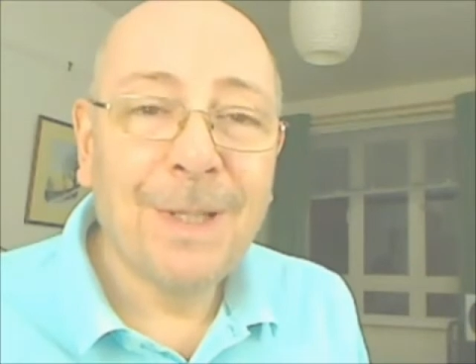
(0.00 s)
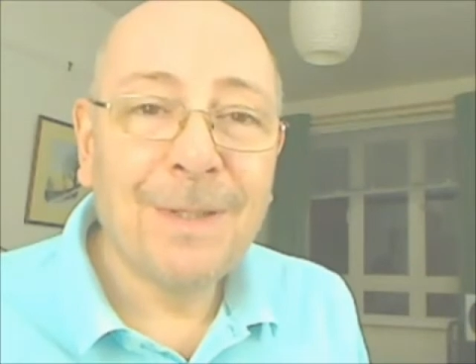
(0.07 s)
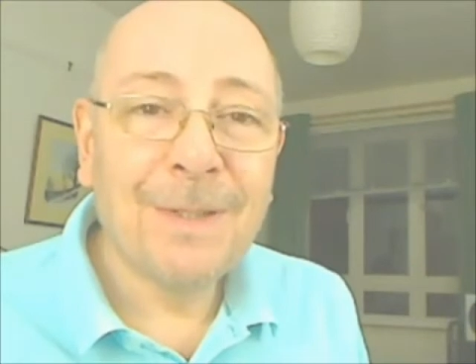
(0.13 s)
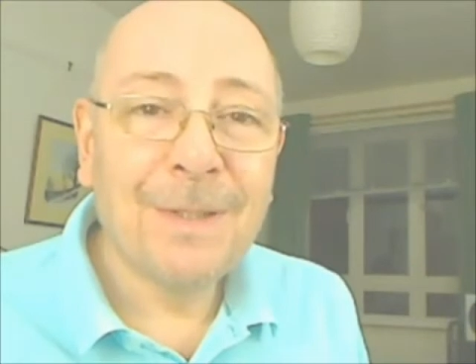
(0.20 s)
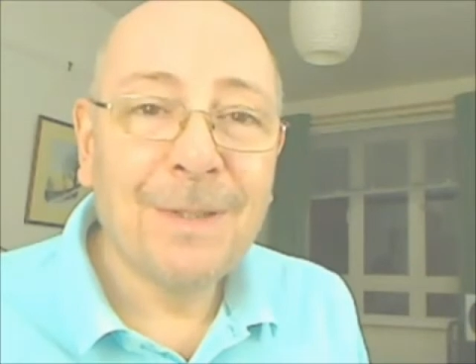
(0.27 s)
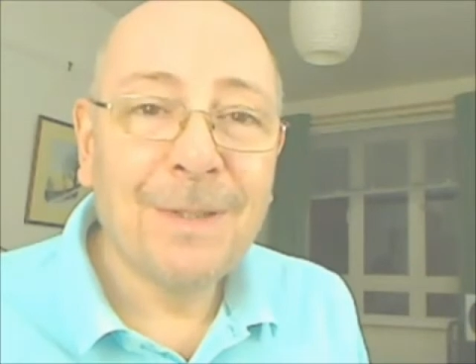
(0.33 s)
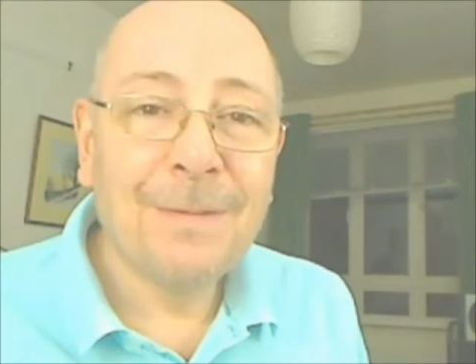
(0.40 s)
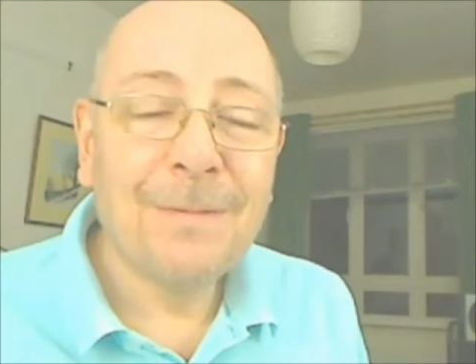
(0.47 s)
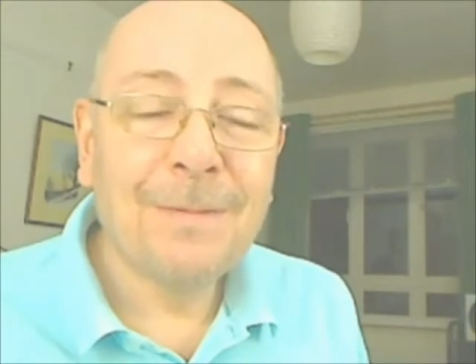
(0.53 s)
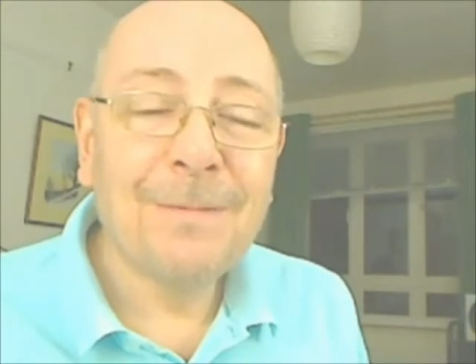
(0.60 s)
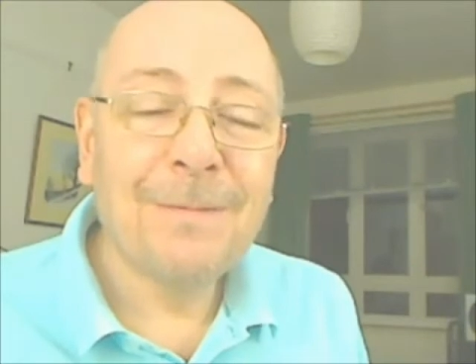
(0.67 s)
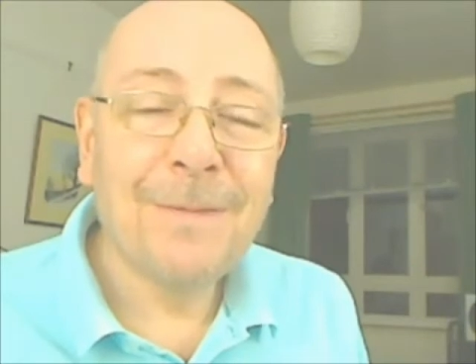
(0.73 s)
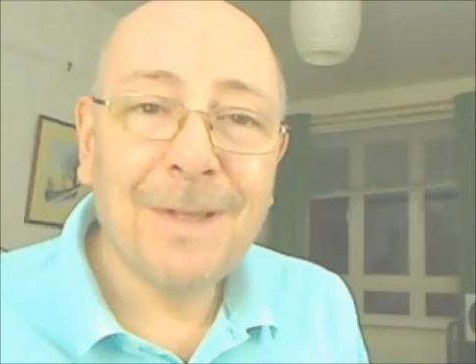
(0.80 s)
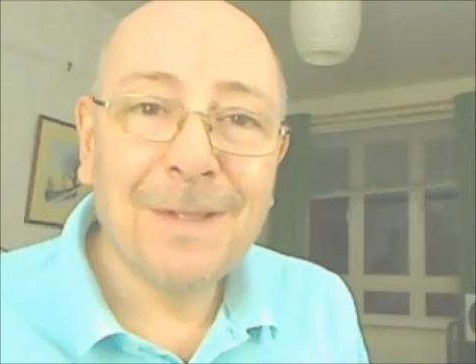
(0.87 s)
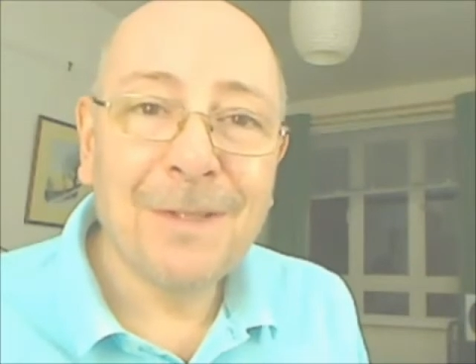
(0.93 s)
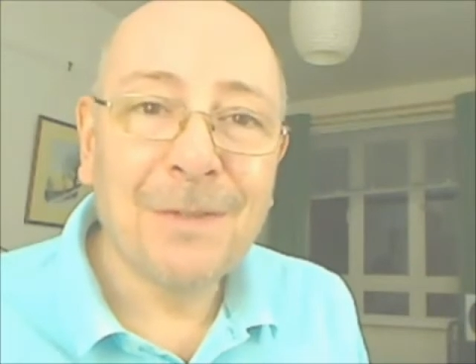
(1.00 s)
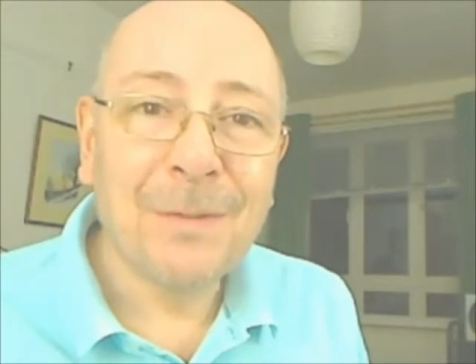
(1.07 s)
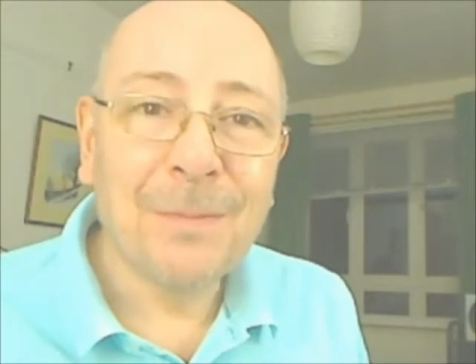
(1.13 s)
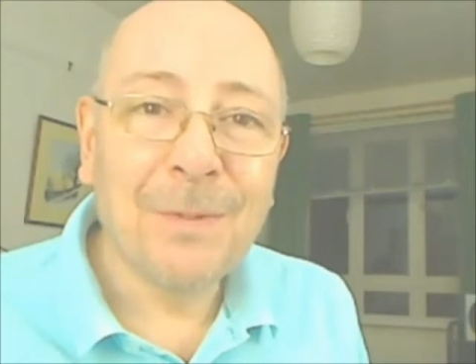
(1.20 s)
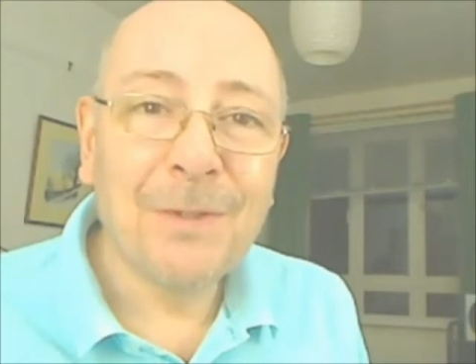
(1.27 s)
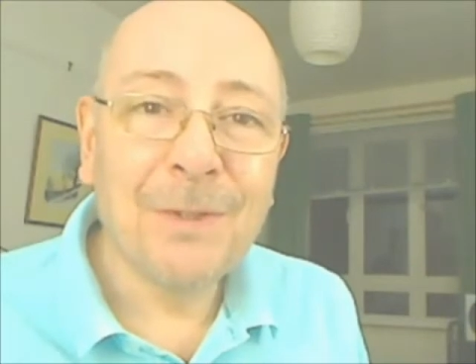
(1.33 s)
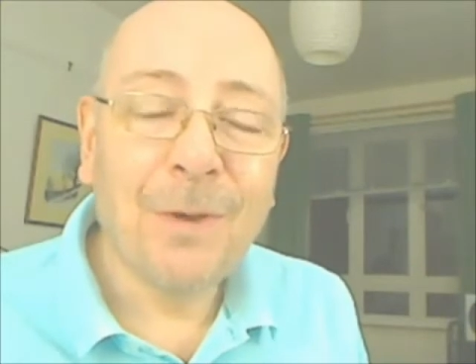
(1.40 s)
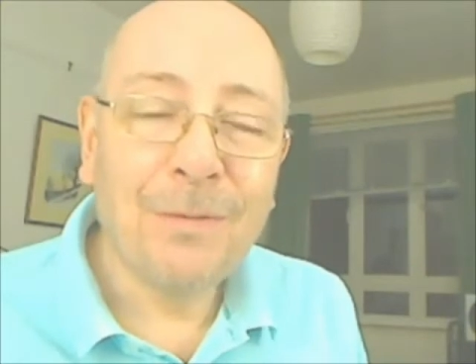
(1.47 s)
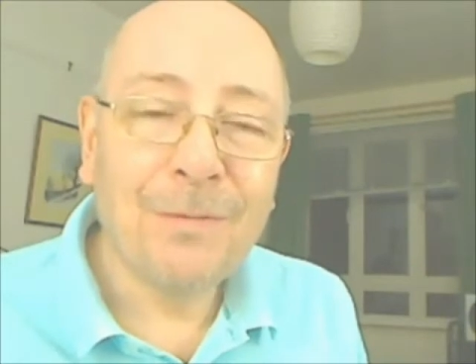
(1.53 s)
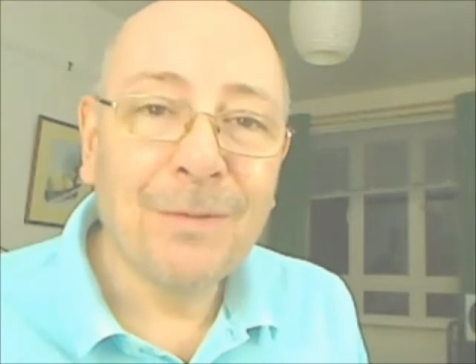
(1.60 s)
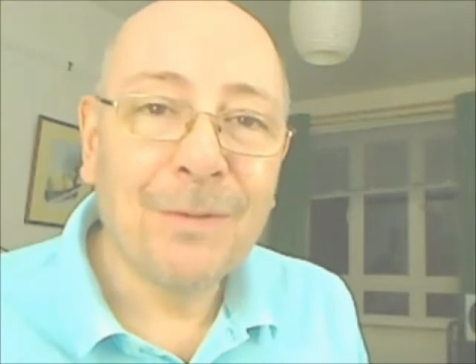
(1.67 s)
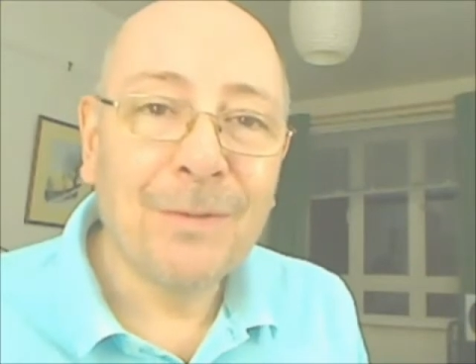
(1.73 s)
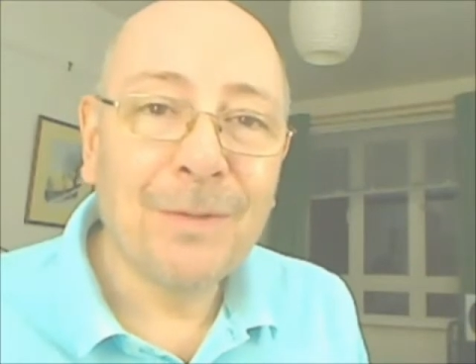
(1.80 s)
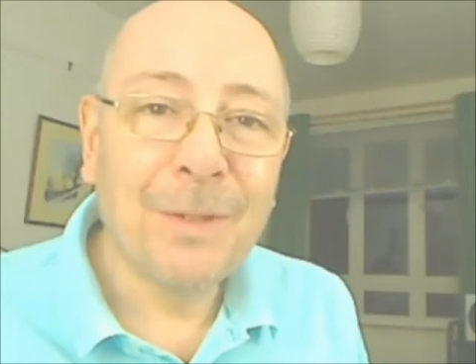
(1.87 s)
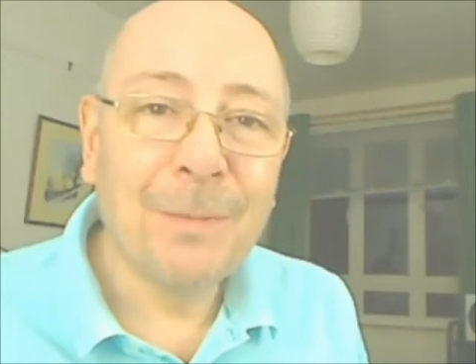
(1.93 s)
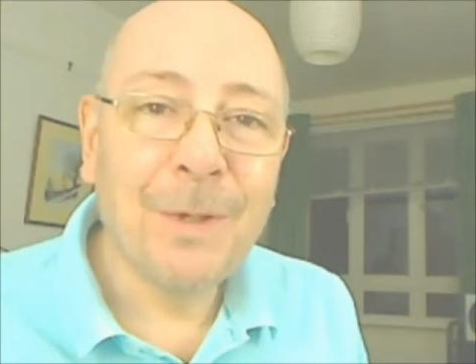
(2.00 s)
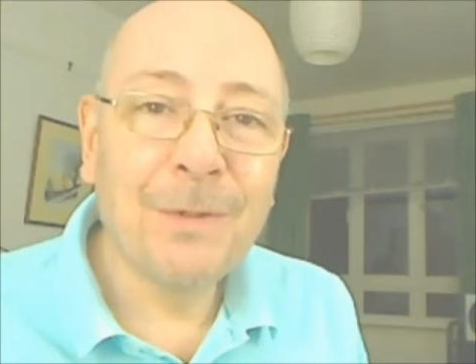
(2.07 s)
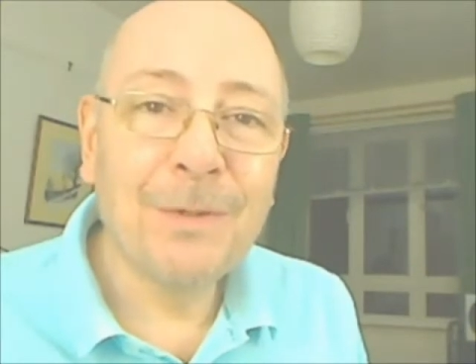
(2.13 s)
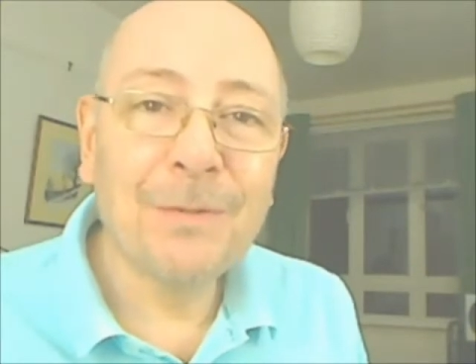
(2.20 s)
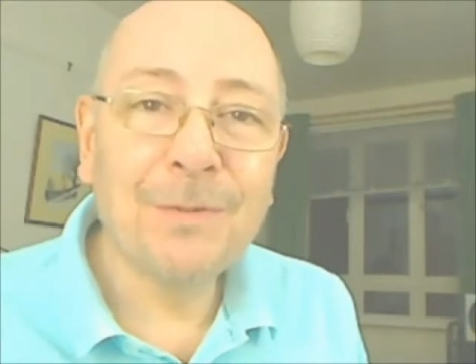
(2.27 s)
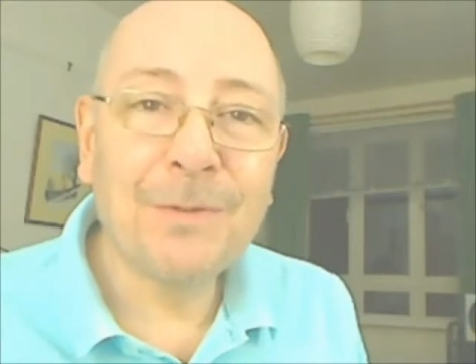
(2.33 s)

a fellowship which offers emotional,